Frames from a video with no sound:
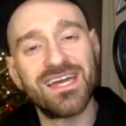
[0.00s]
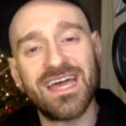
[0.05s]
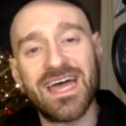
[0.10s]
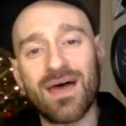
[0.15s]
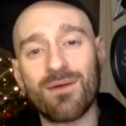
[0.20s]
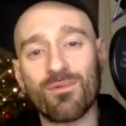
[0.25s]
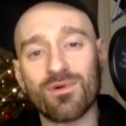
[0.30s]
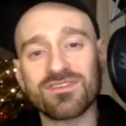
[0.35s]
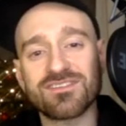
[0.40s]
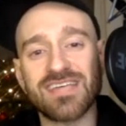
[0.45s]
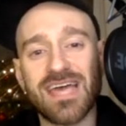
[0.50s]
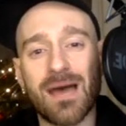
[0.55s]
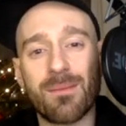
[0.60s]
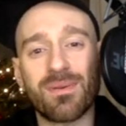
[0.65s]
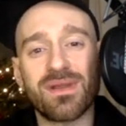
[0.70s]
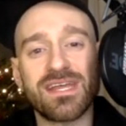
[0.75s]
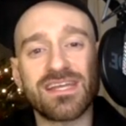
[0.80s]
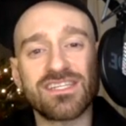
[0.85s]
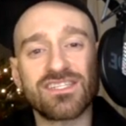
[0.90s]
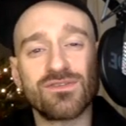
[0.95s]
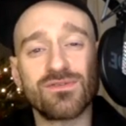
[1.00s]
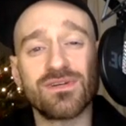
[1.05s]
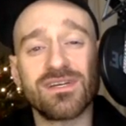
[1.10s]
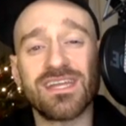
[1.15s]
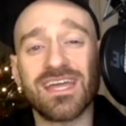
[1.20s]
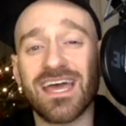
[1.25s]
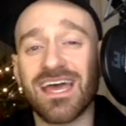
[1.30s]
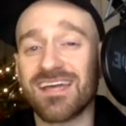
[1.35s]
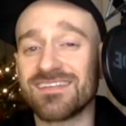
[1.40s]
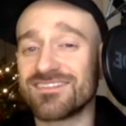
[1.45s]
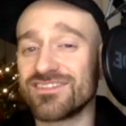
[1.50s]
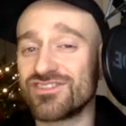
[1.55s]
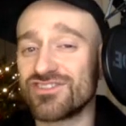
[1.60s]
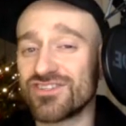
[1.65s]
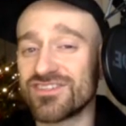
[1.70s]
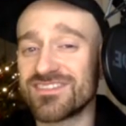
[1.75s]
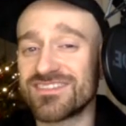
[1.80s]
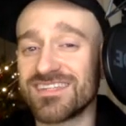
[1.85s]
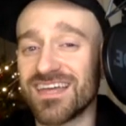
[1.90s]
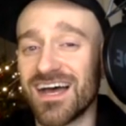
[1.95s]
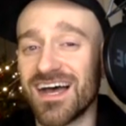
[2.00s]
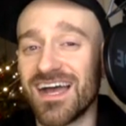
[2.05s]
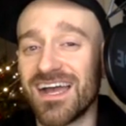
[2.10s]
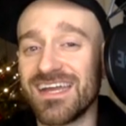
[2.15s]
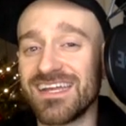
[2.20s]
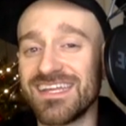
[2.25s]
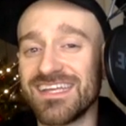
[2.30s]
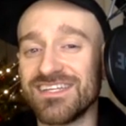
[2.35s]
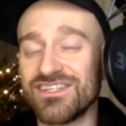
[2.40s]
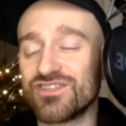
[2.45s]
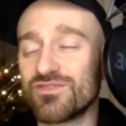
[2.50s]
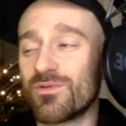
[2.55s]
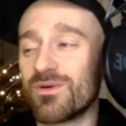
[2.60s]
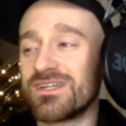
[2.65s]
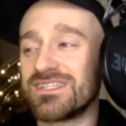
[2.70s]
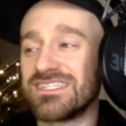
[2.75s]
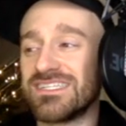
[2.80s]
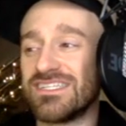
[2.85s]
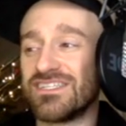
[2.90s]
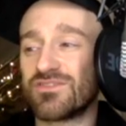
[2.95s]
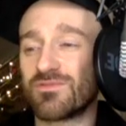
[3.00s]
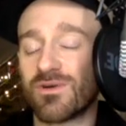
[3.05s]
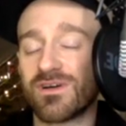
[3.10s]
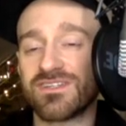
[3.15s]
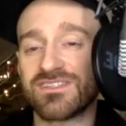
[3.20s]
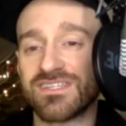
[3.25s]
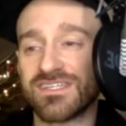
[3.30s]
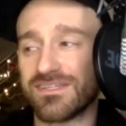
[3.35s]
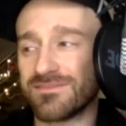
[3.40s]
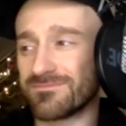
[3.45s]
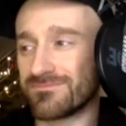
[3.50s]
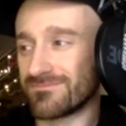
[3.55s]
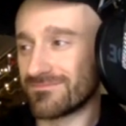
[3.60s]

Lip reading: and what's happening to it as it just died in 2020.